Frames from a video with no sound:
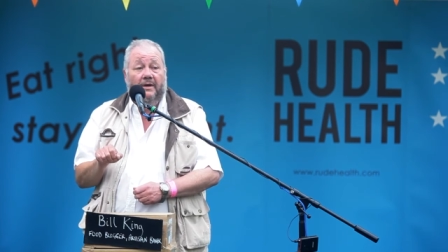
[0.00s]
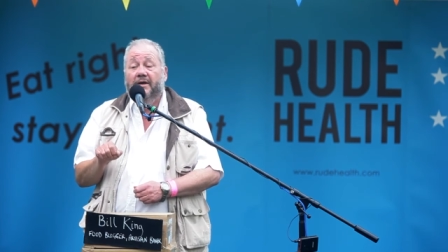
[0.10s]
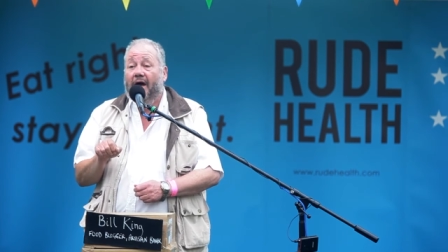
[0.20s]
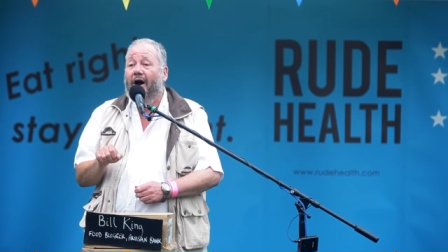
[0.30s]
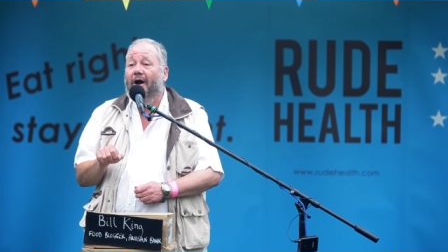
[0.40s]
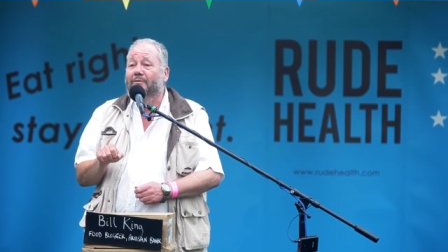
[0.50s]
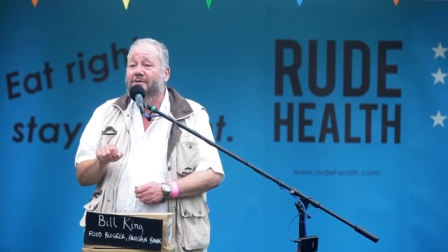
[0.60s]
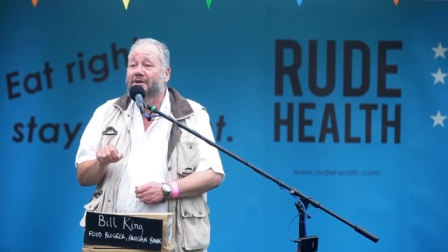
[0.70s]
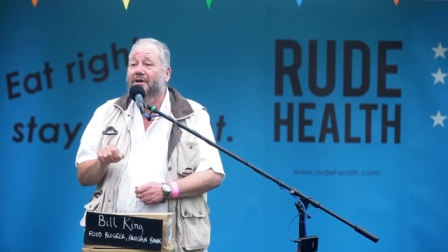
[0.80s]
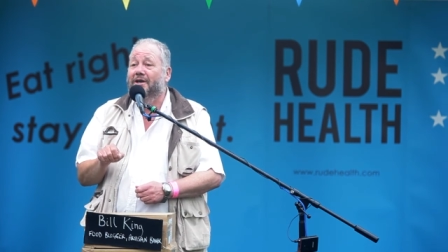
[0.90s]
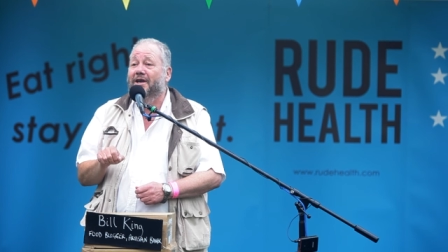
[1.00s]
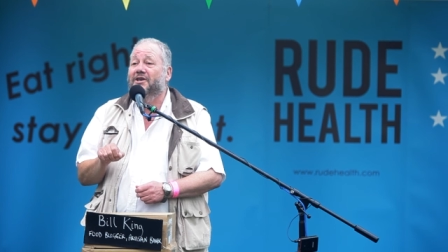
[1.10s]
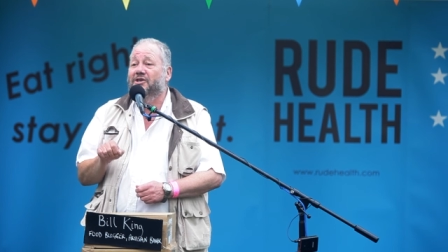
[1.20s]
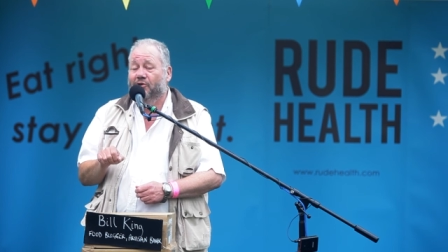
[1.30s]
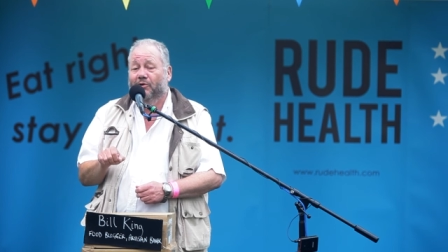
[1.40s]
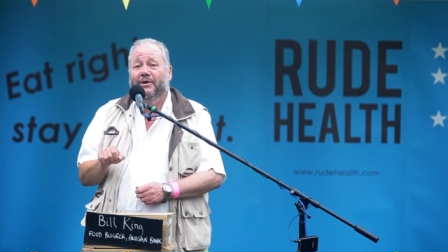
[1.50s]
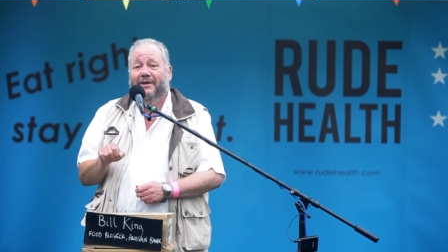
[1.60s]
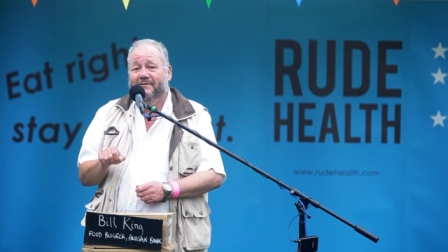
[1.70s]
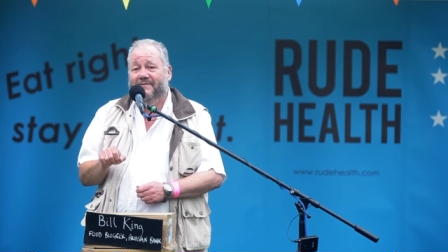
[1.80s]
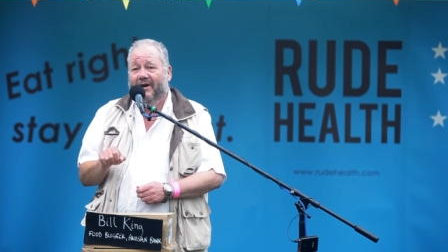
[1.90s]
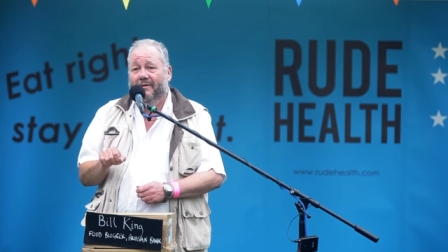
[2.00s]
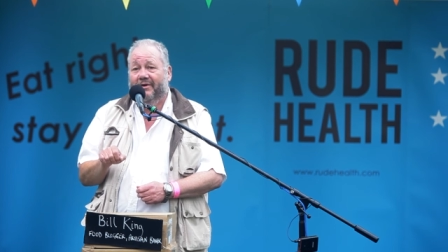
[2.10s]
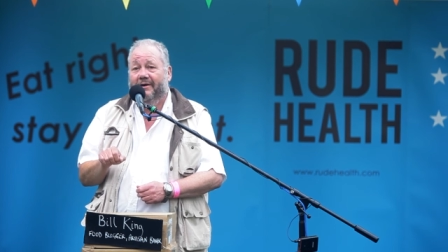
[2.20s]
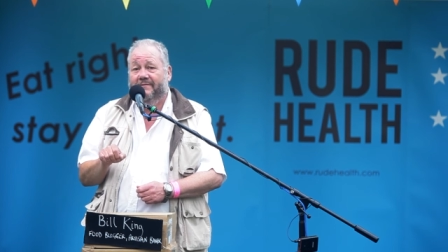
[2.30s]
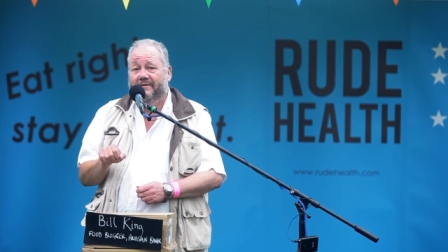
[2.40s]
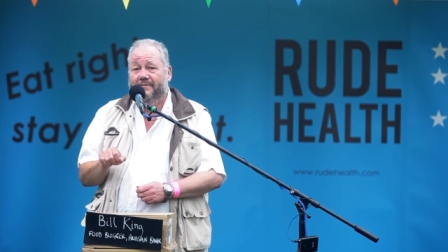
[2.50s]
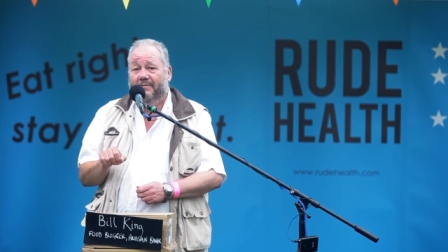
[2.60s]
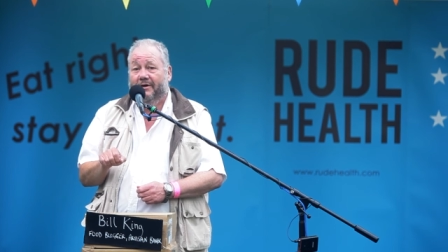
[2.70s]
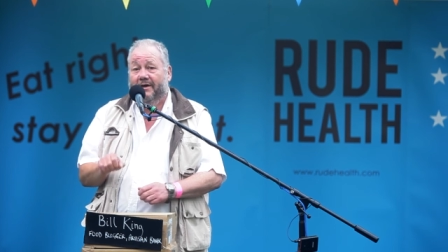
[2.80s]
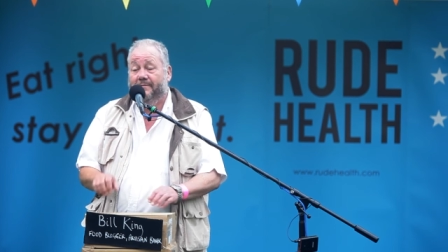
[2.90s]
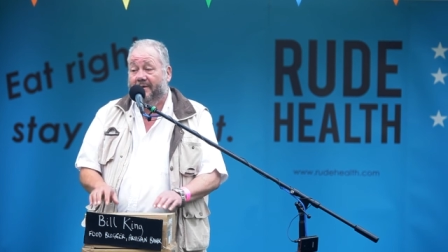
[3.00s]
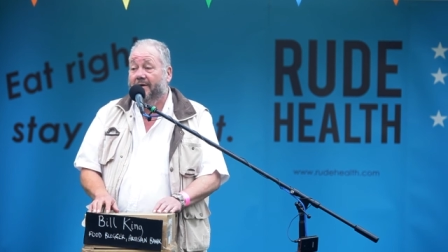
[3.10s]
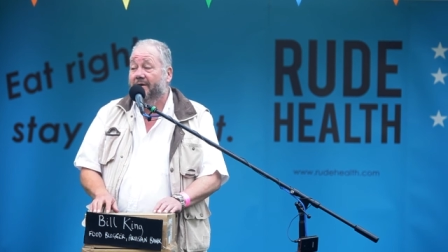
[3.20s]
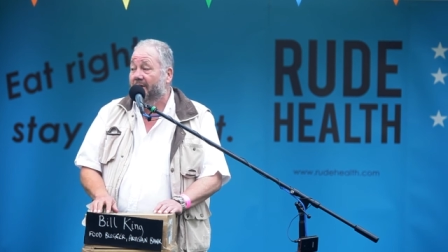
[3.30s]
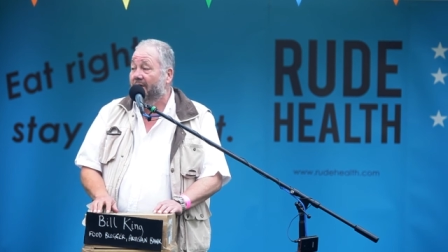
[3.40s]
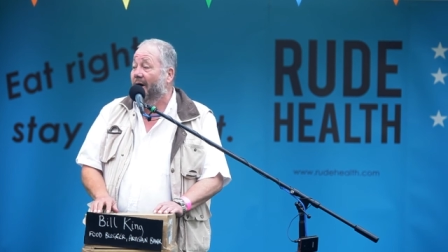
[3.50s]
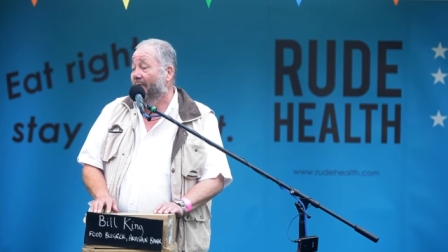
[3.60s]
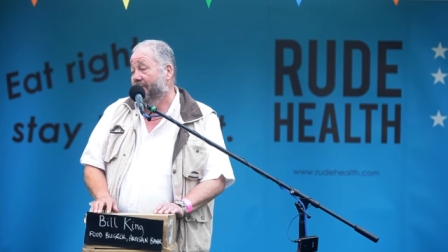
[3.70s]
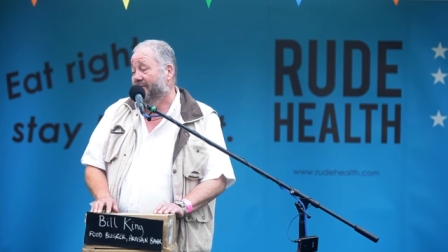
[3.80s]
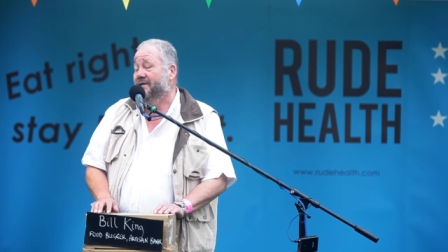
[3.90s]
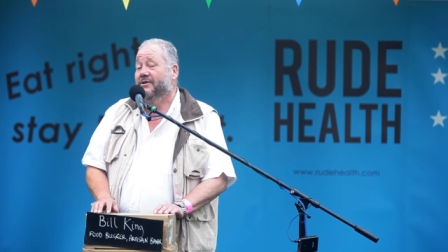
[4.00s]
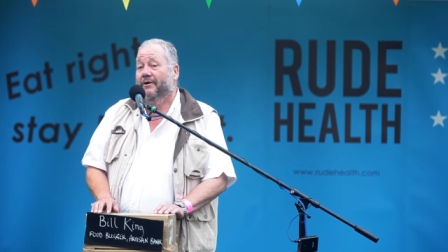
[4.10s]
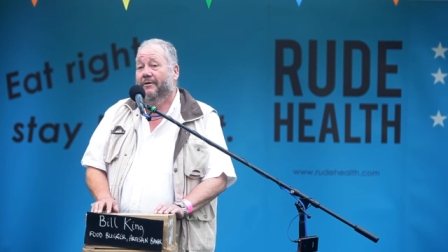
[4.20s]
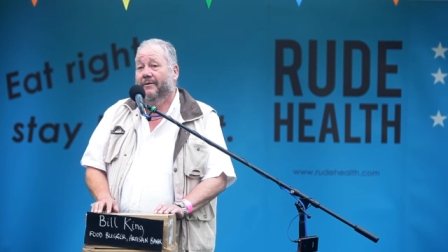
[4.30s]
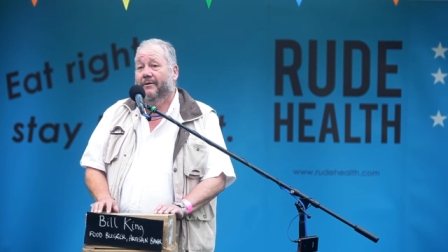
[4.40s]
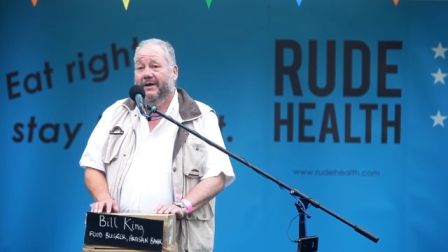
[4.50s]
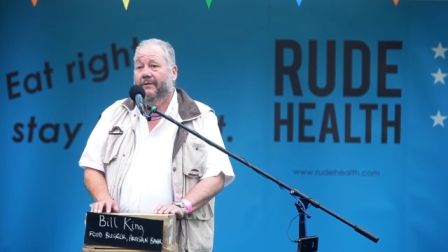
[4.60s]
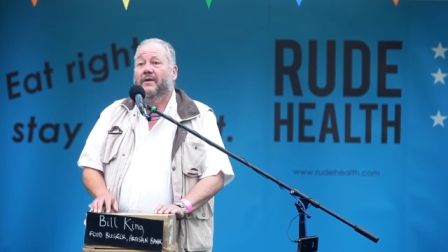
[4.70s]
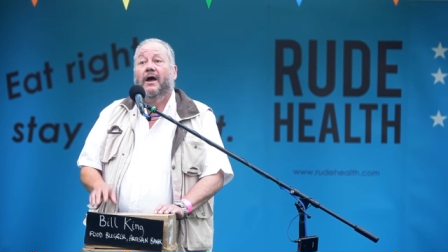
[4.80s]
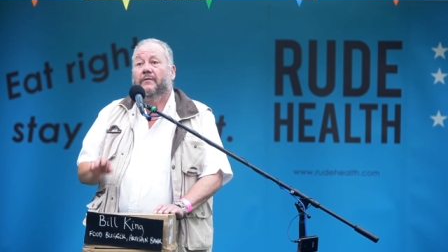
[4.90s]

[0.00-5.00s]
Now, I will certainly enjoy those fine breakfast products, but I'm awfully sorry, Rude Health,